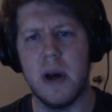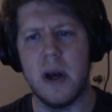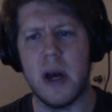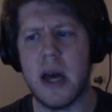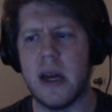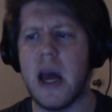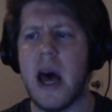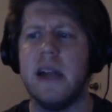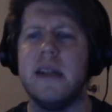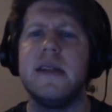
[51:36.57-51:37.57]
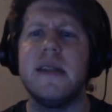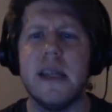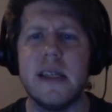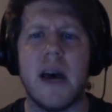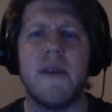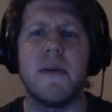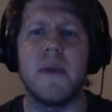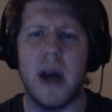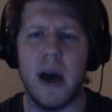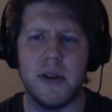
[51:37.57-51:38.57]
and sees everyone
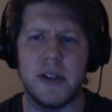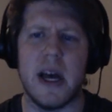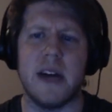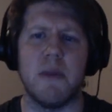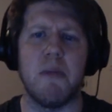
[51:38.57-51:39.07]
else as a